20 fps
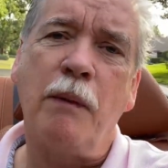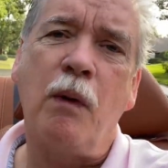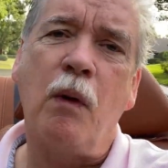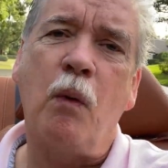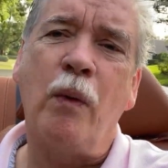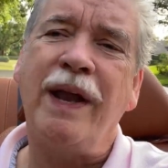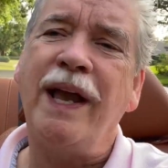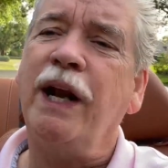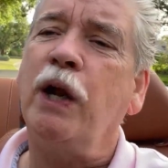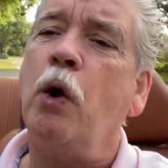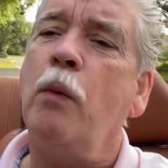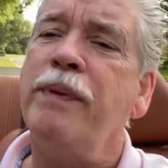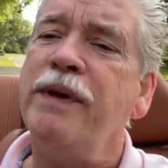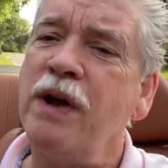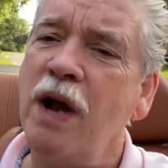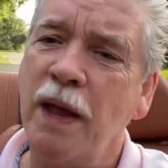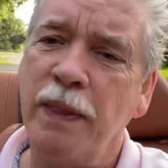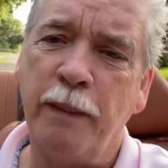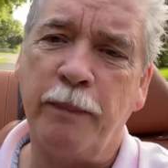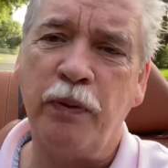we got to go
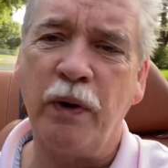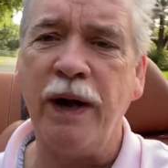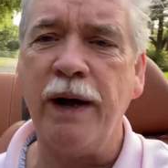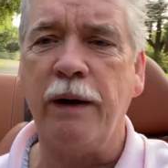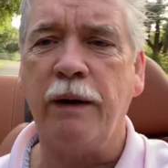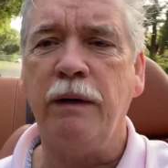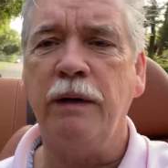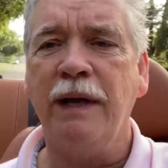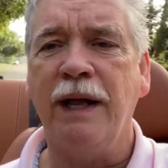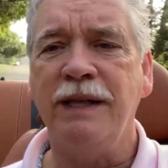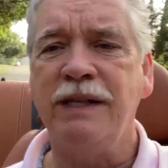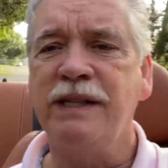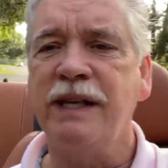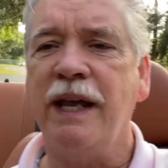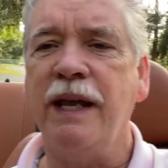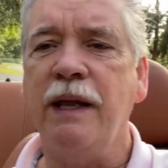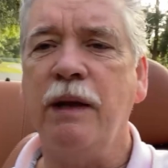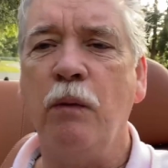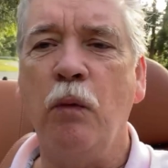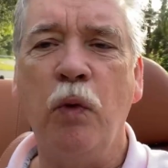beyond the prayer and
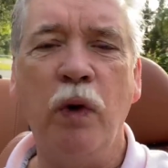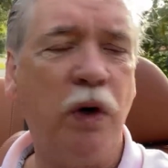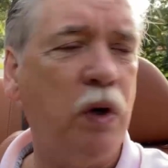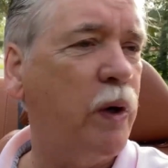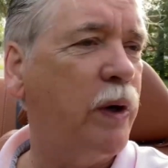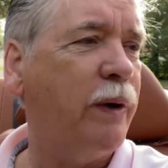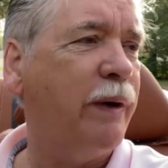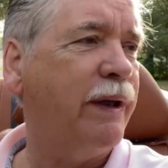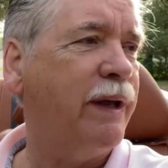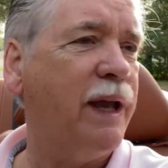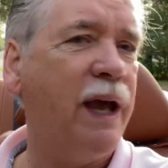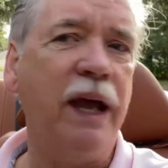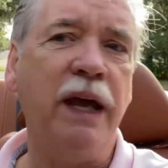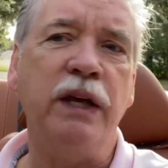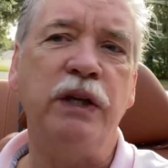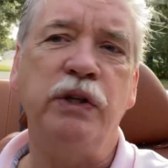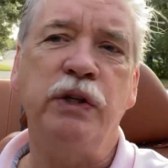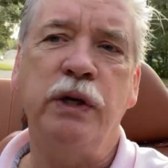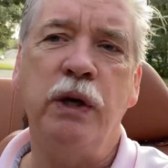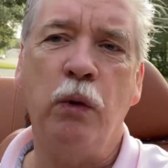say, we're going to
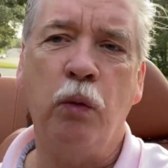engage.